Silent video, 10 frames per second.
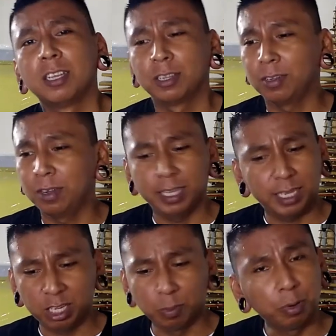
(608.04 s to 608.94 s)
So I
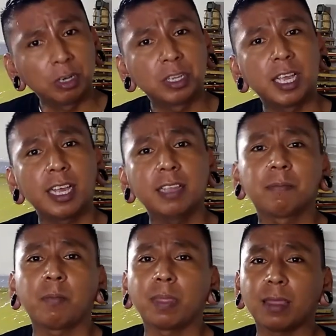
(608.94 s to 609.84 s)
decided to purchase that.
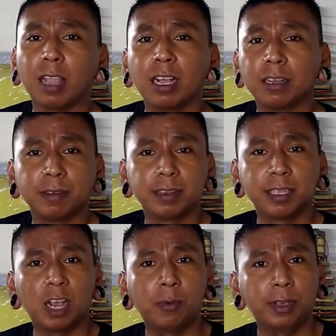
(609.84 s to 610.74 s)

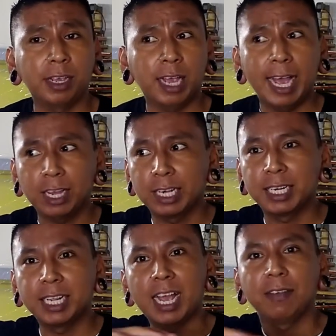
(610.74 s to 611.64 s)
That way I can
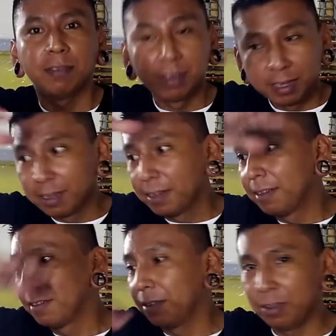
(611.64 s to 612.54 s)
actually have,
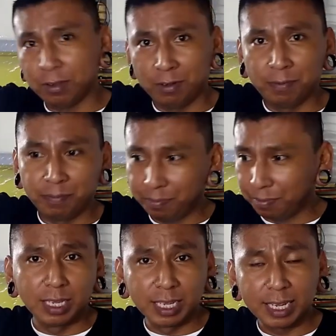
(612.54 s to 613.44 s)
you know,
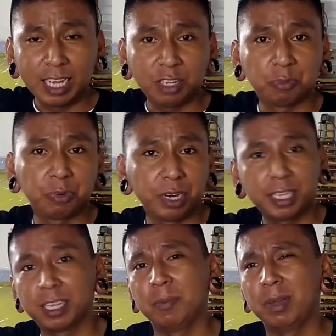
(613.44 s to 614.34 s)
designs to
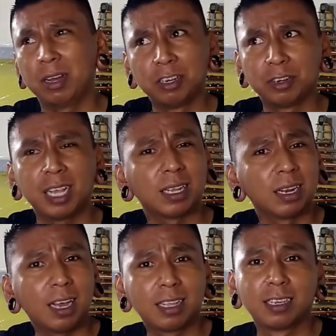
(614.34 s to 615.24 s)
print. I mean, 100, that's a
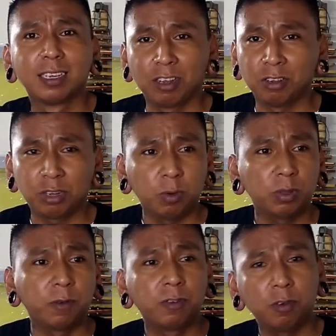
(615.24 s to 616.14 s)
lot. So I can start
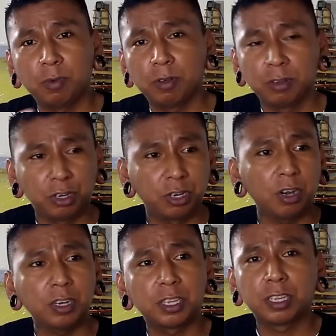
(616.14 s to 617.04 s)
with a few
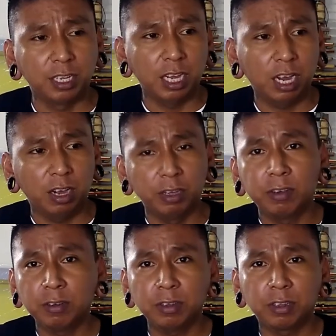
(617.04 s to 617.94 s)
shirts, see how it
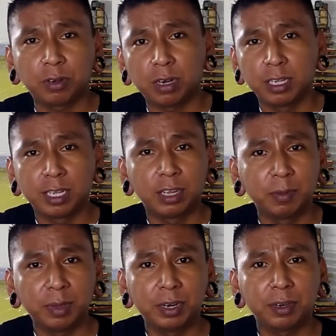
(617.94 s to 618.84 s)
goes, try to sell
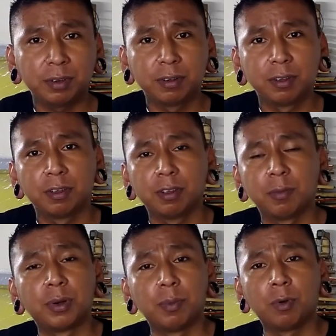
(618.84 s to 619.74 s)
them here,
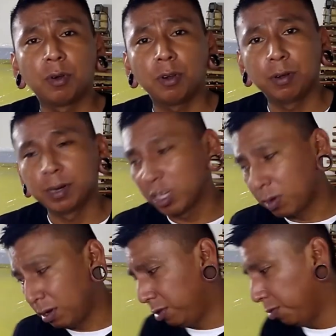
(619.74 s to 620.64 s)
print more. That's
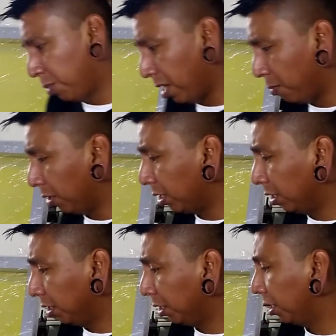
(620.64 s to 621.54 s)
why I buy more
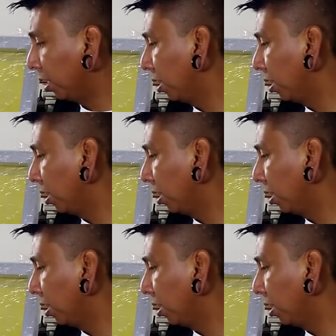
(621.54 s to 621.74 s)
colors.